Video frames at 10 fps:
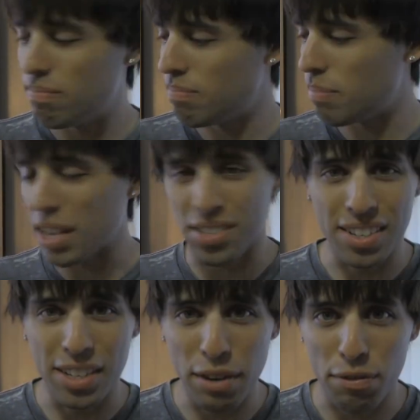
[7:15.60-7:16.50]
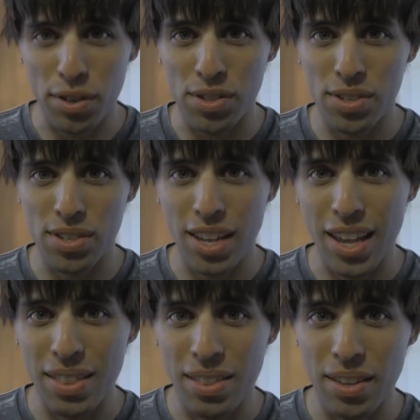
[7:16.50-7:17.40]
makes a difference
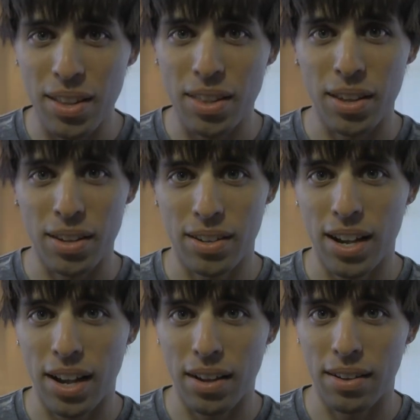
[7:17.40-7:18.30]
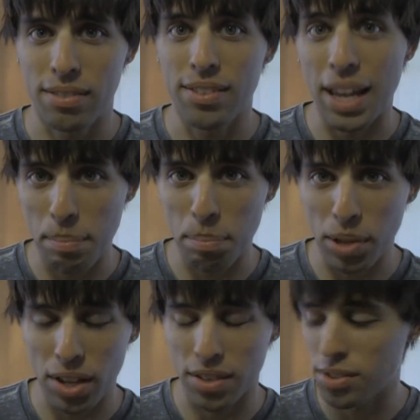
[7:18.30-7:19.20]
in the uh,
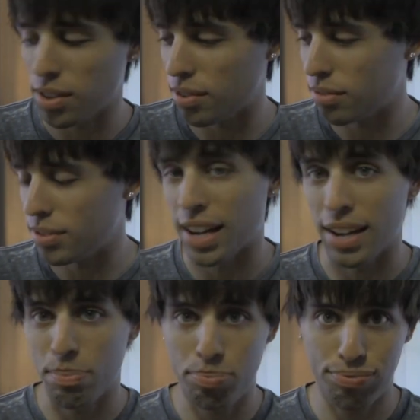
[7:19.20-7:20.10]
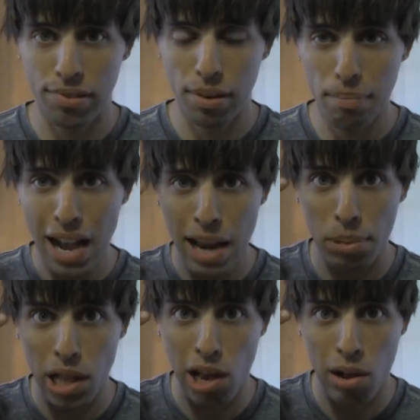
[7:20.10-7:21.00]
gameplay. So yeah,
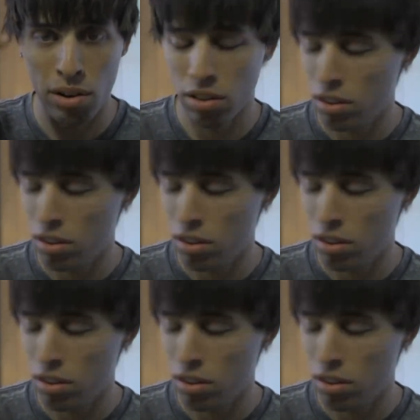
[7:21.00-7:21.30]
mind blown.